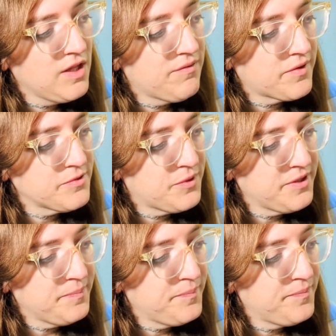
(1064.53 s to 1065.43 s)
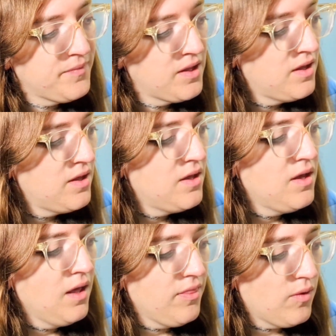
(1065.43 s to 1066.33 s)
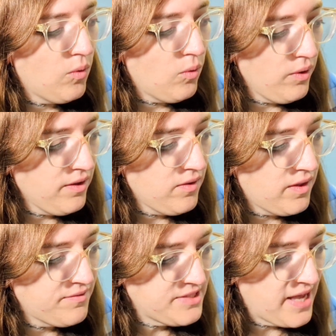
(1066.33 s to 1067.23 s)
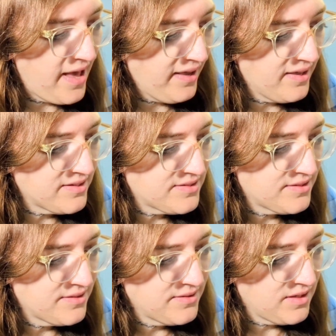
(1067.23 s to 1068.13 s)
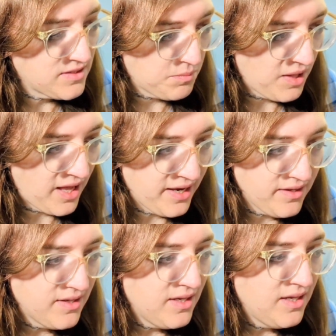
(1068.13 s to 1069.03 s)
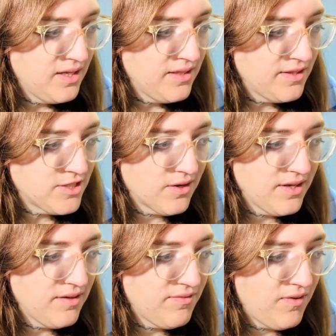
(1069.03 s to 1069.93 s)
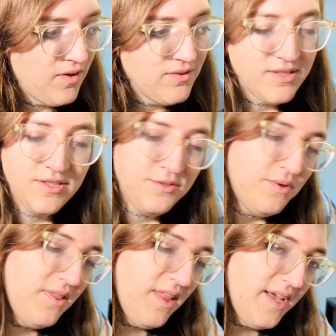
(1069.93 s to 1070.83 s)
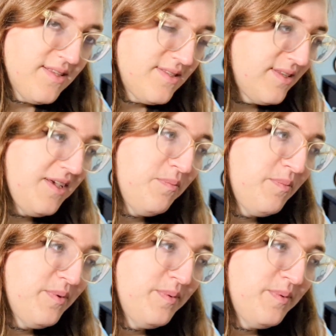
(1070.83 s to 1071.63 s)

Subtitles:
First one, the oil of Taggart. It's applied. The target falls into a light sleep.